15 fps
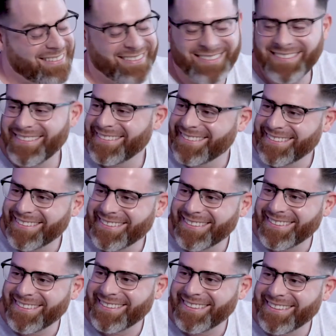one of my
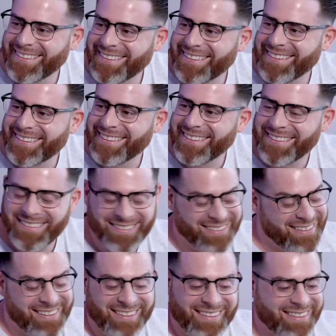favorite drinks. Tonic and
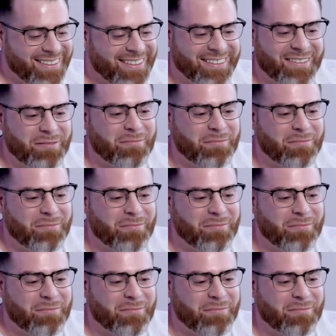espresso. If you don't